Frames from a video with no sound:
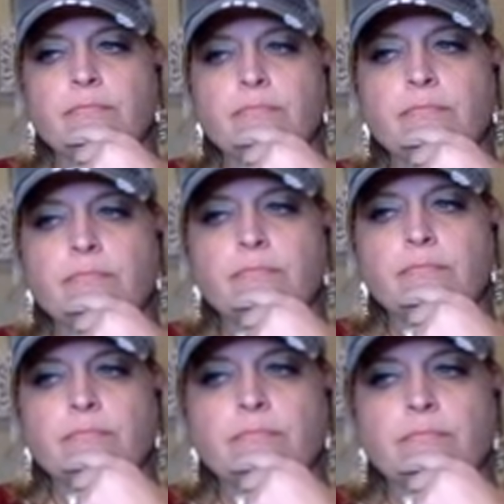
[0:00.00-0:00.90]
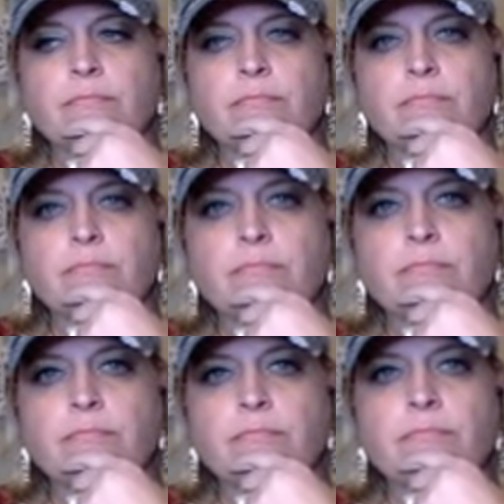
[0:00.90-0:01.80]

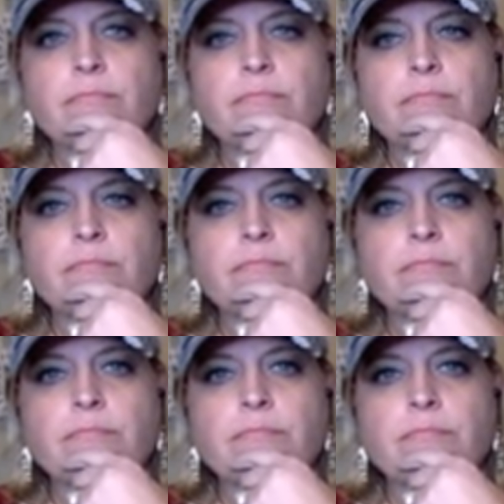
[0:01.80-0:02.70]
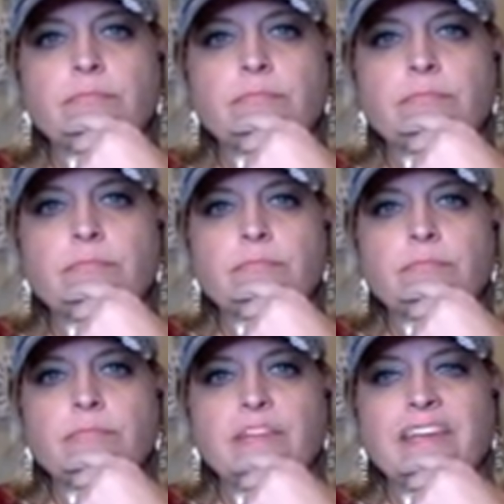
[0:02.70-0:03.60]

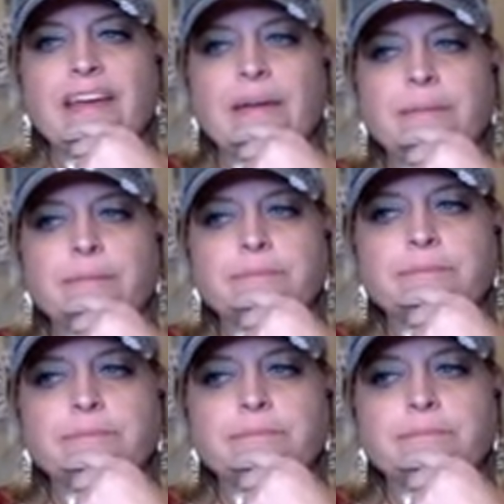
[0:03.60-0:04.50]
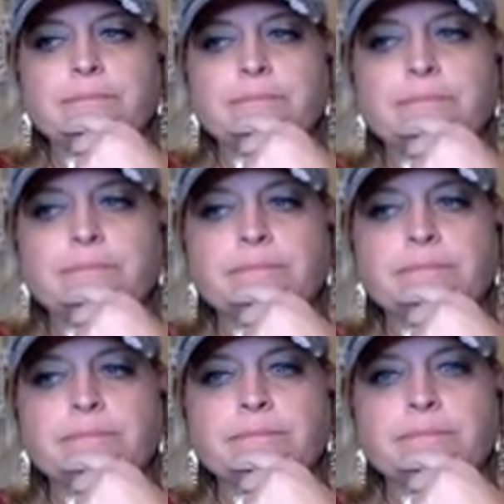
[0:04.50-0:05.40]

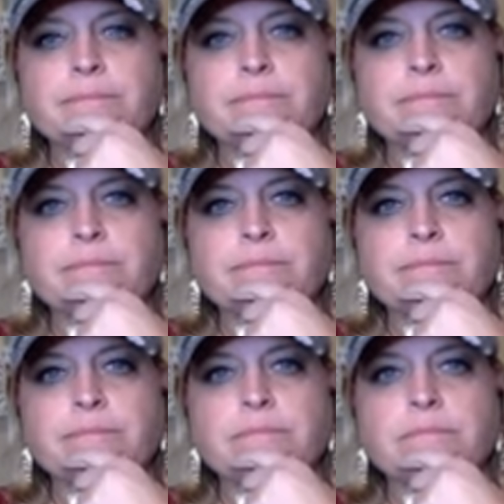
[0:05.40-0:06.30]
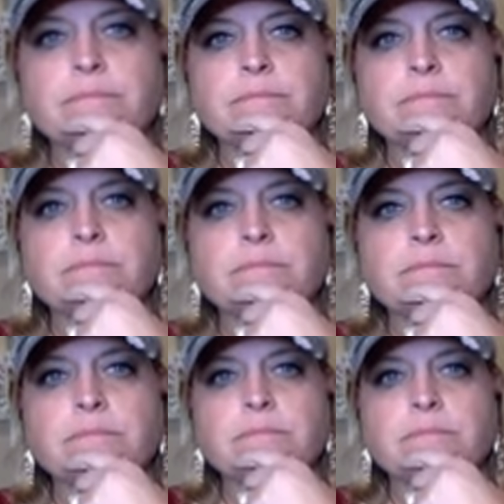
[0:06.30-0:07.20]

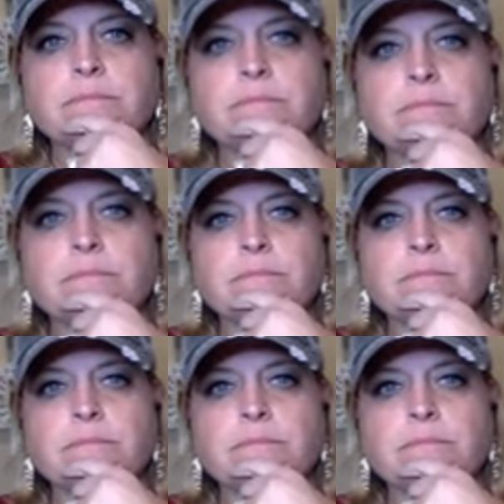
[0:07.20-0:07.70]
No words are spoken by the person on screen.